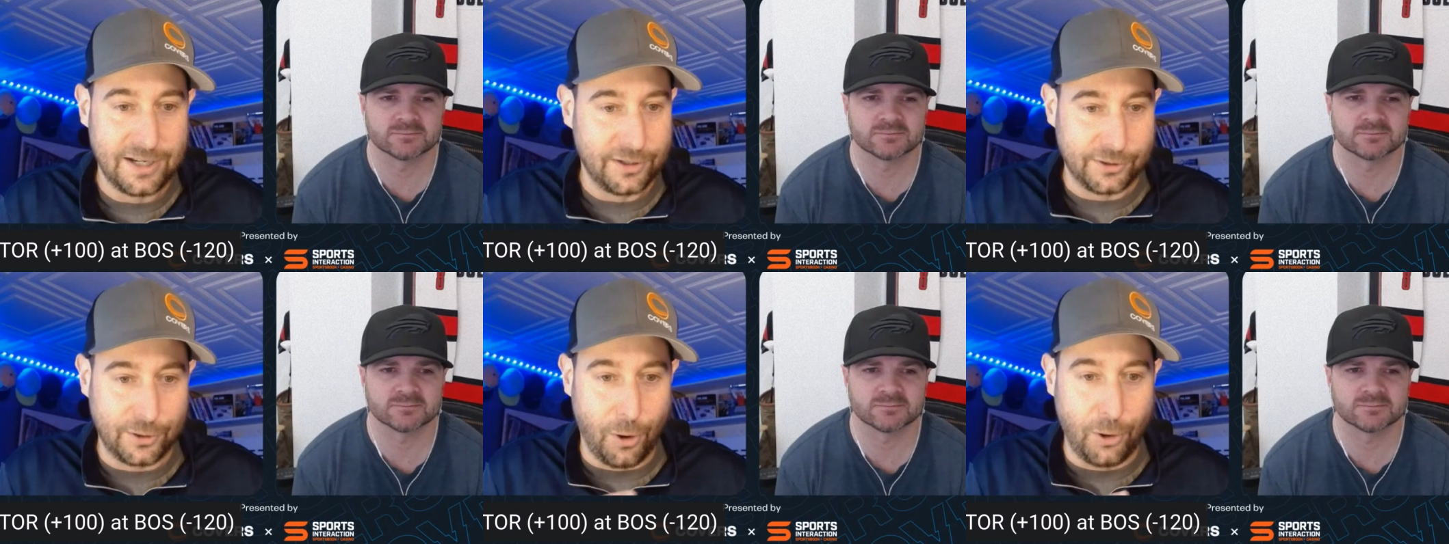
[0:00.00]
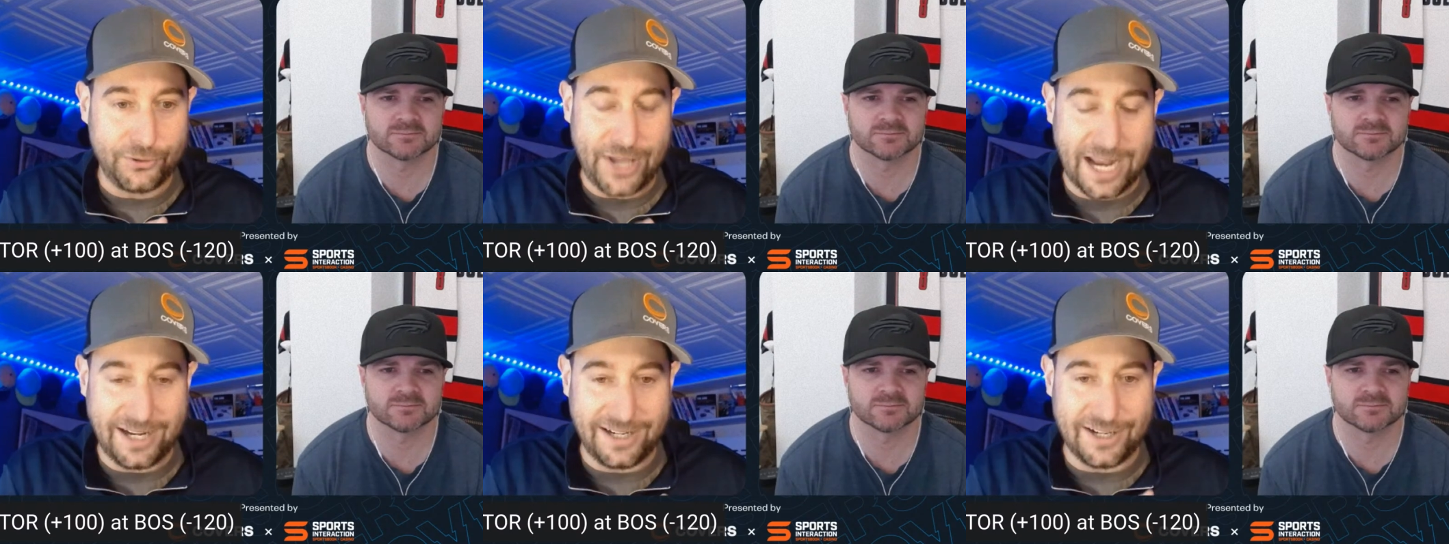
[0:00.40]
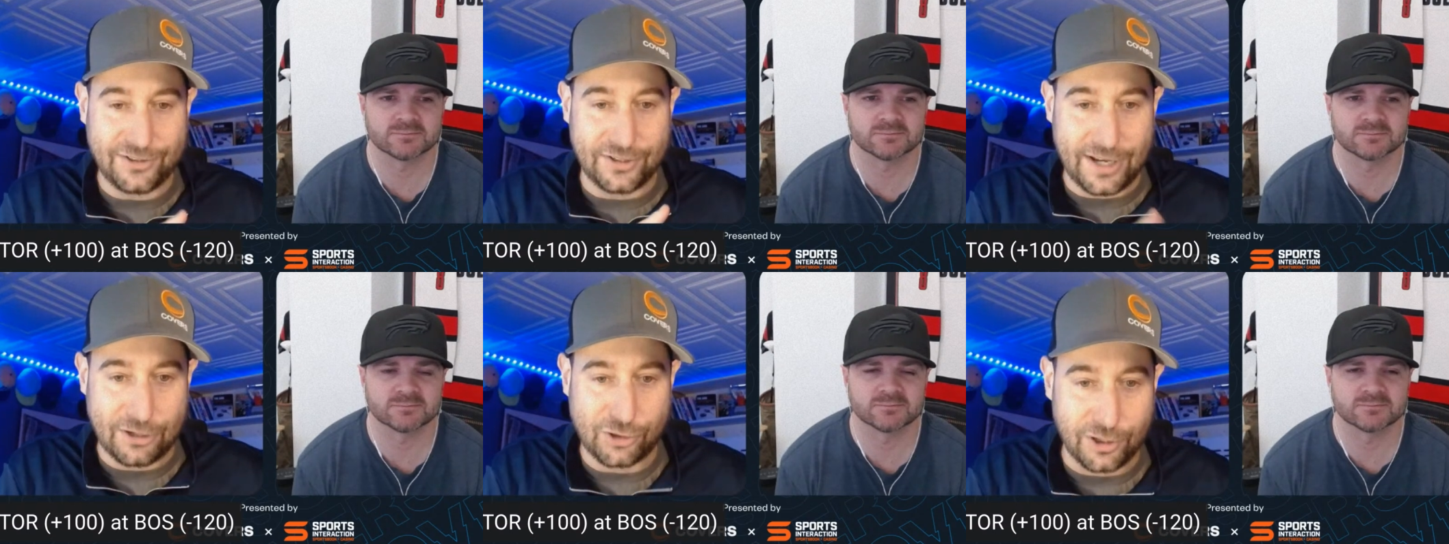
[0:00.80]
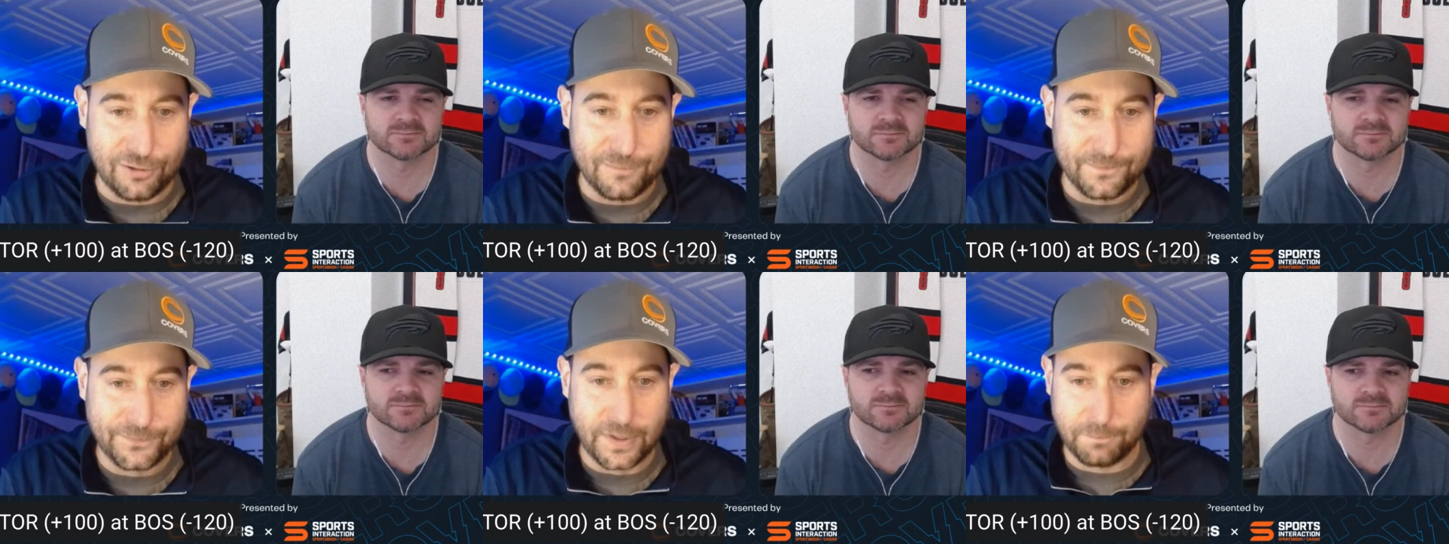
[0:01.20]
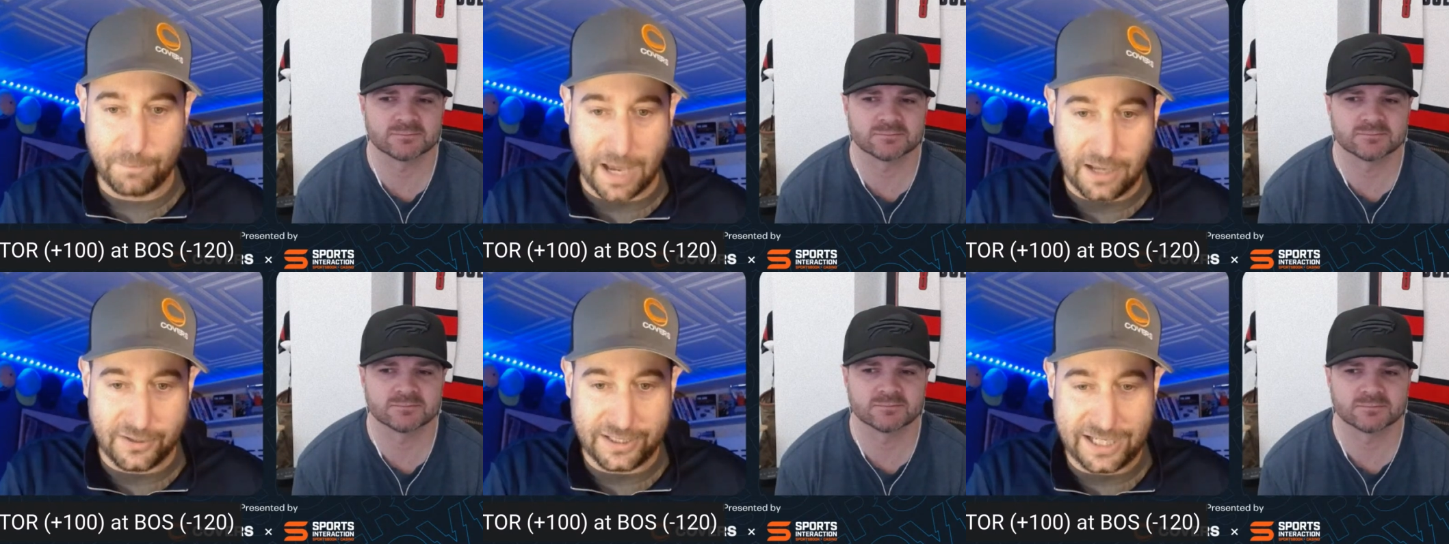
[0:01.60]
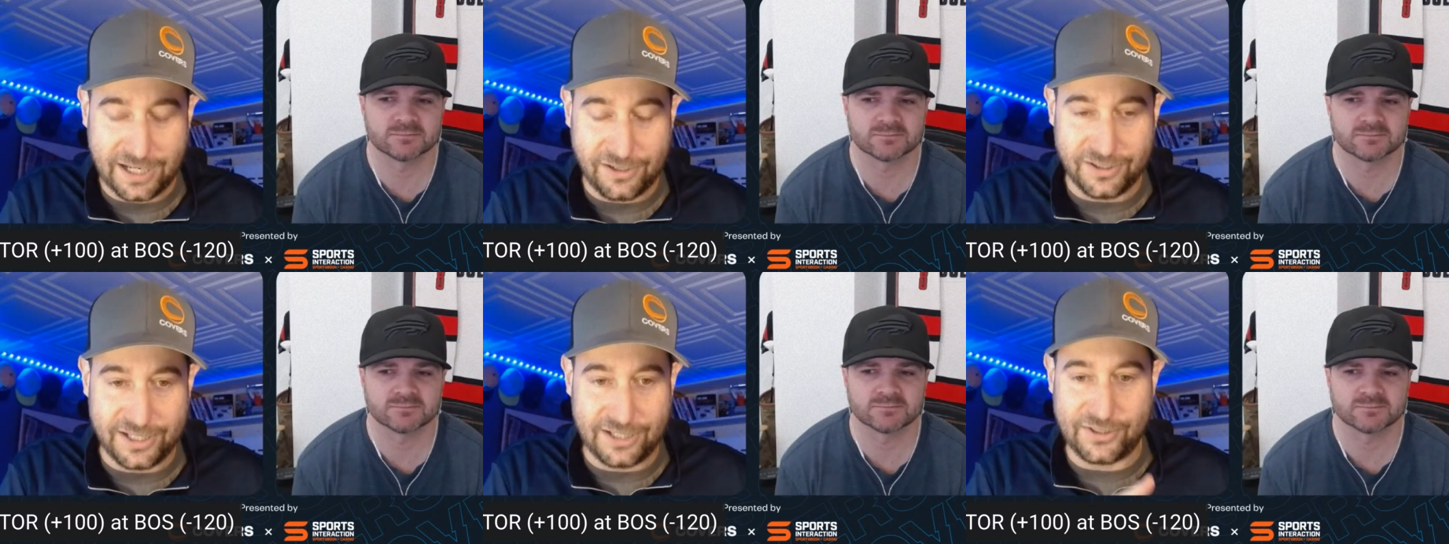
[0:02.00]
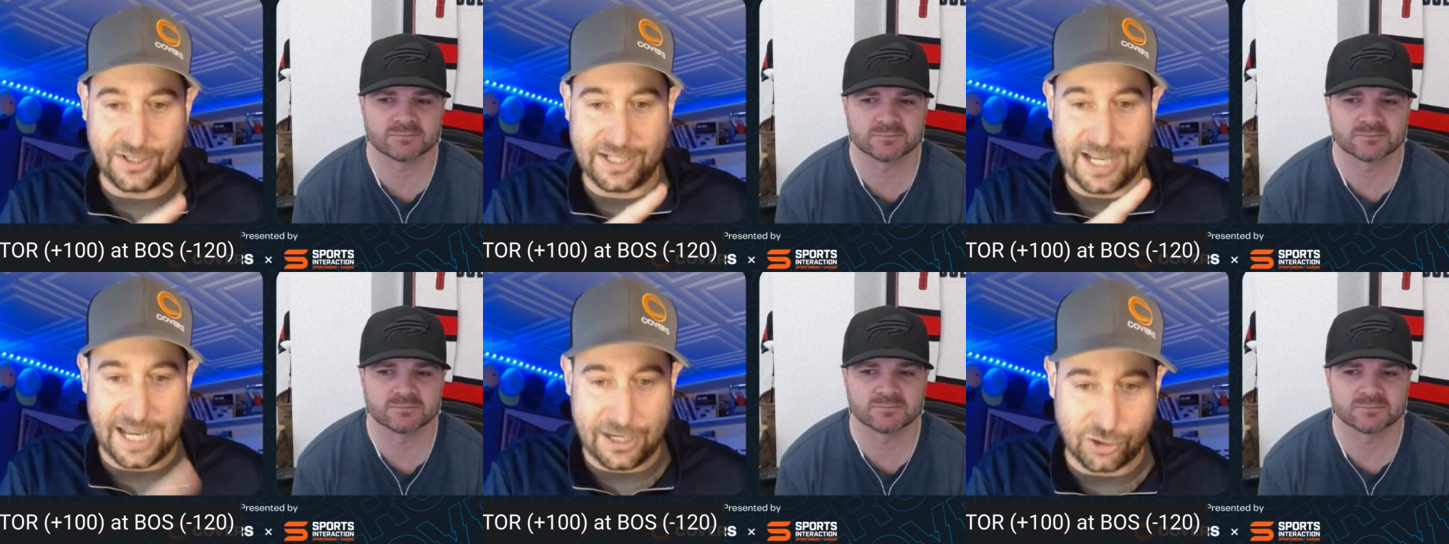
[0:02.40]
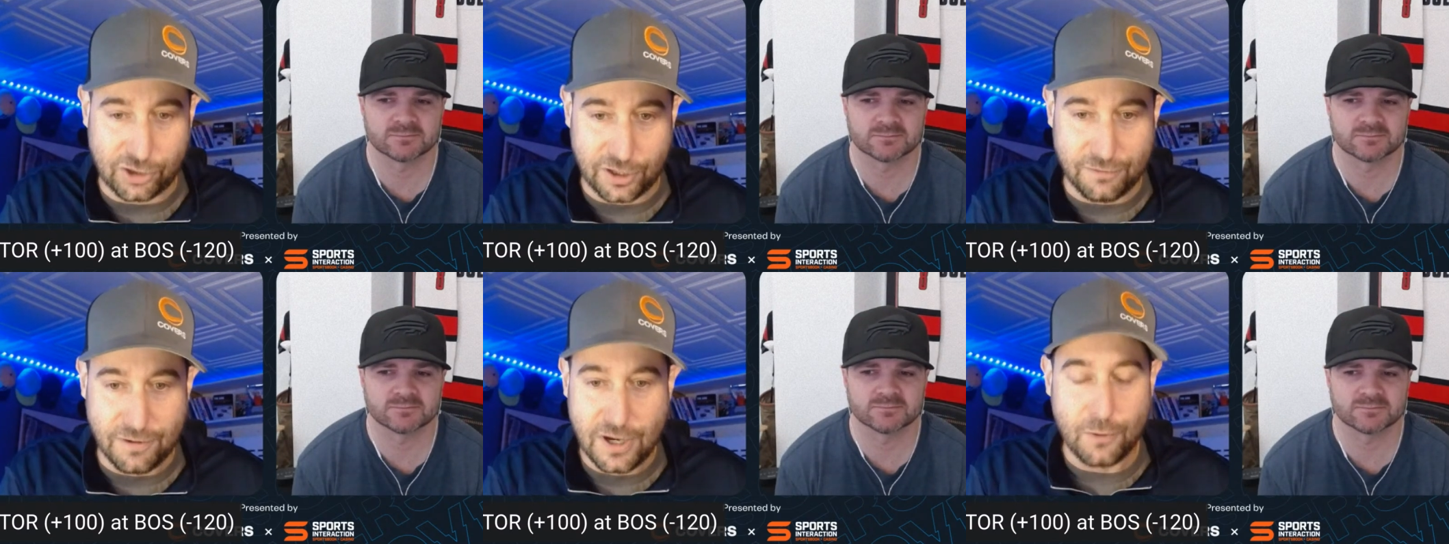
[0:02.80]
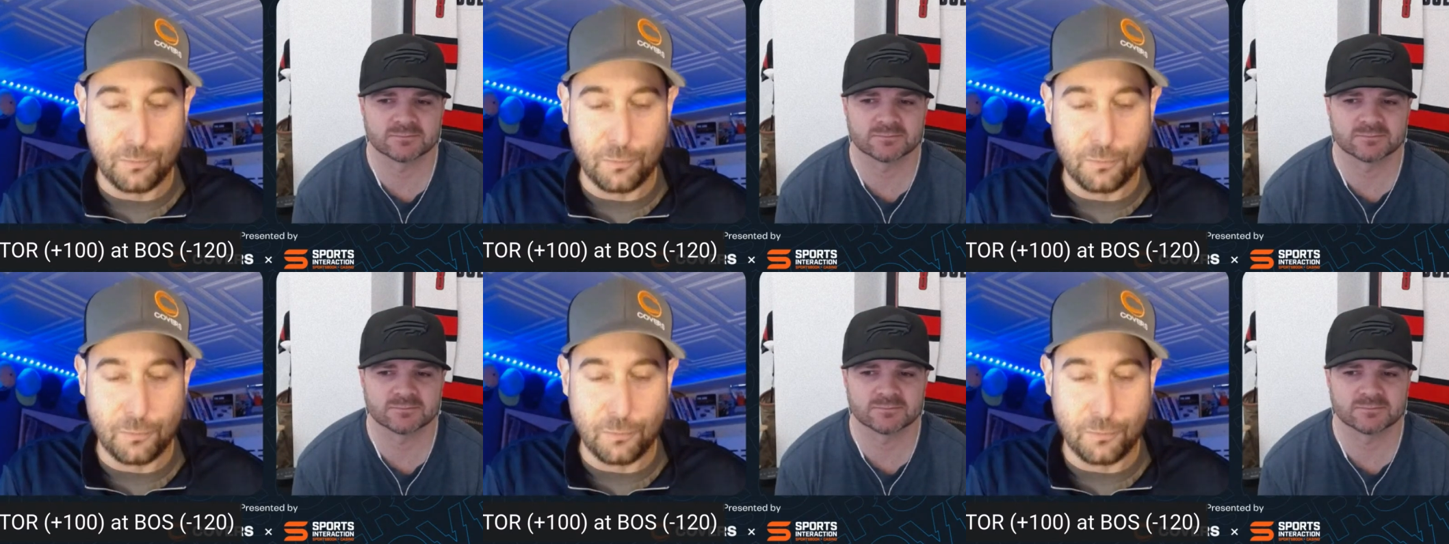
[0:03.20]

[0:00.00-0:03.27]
Speaker 1: the goaltending is an issue, penalty kill is an issue.